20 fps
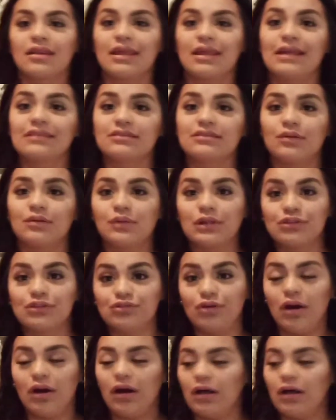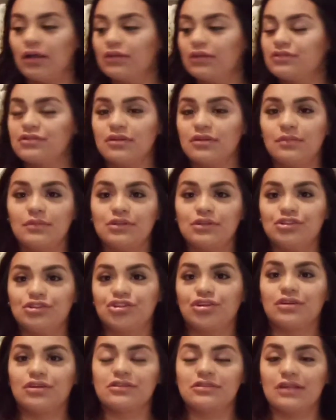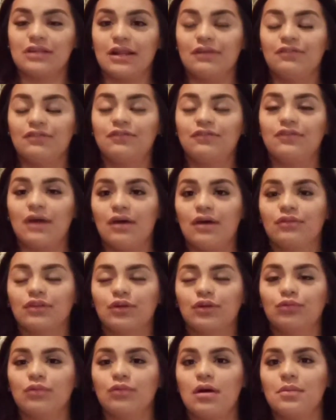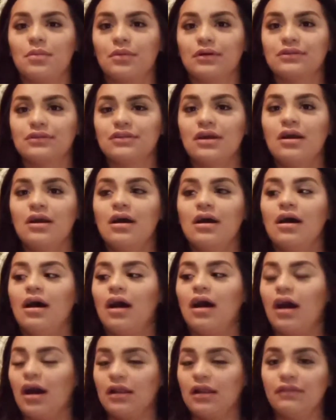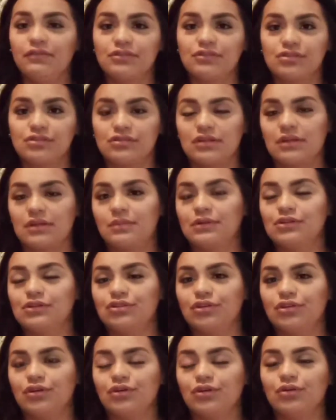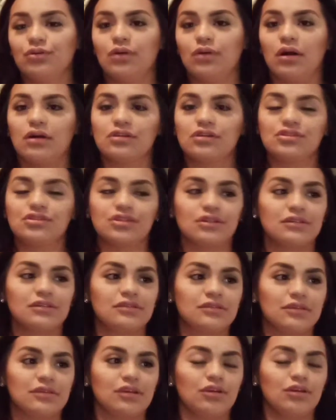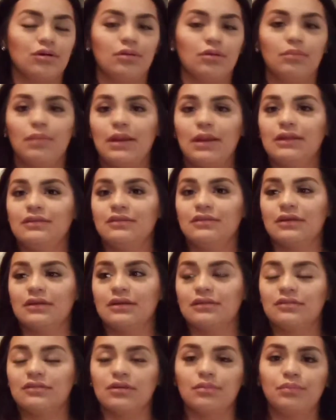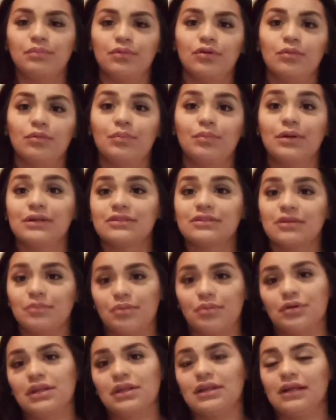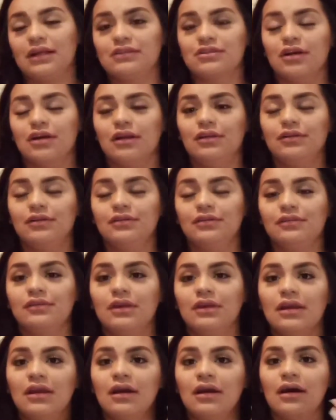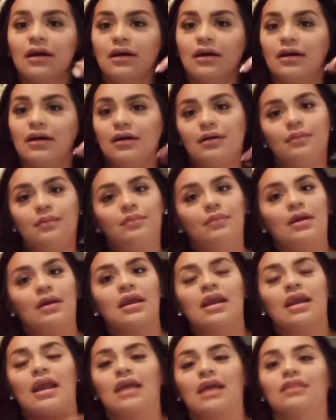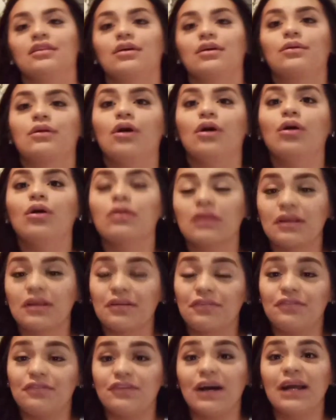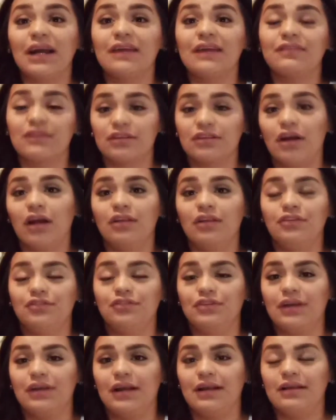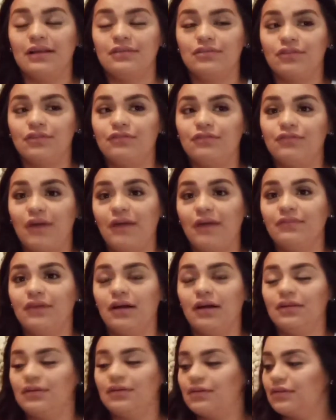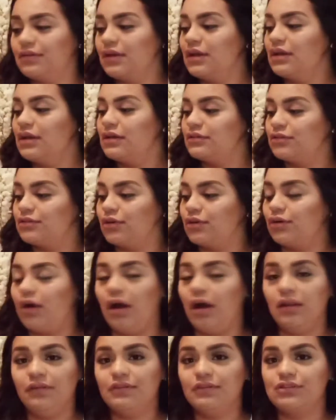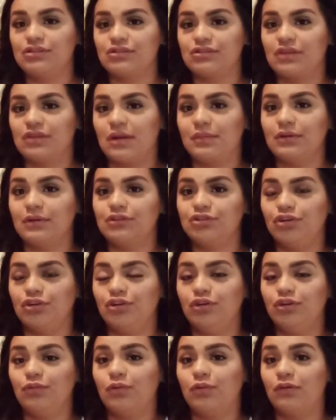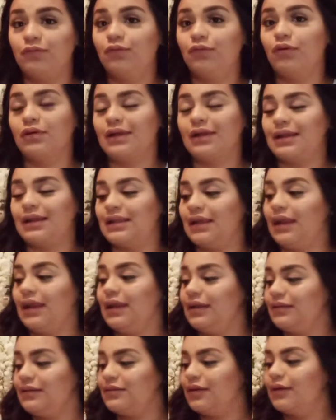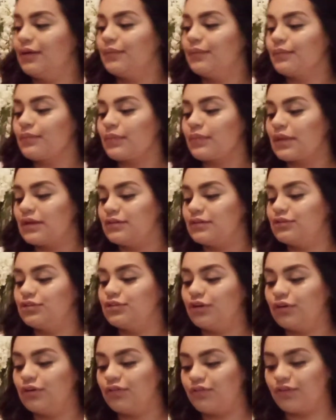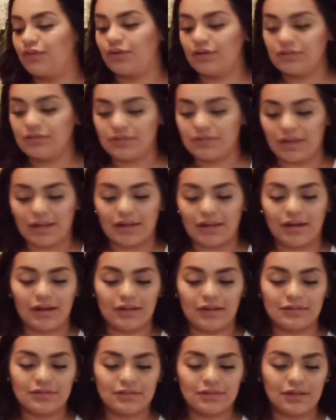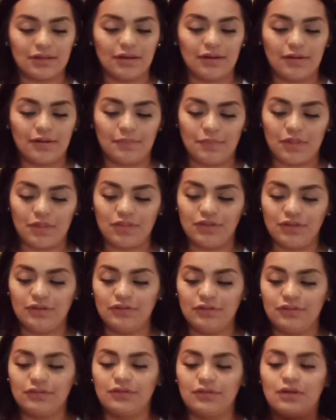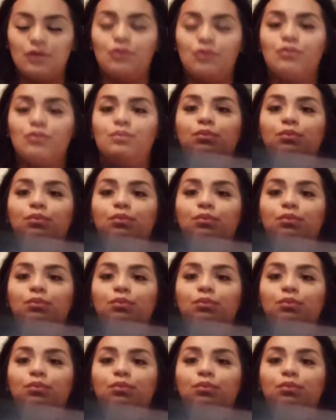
Next, I wanted to haul some shirts that I found in Walmart. All of the shirts that I'm going to show you are just, you know, basic, simple, but pretty nice colors. And they were only $5, you guys, $5. So all of the shirts that I'm going to show you were $4.98. So first, I got this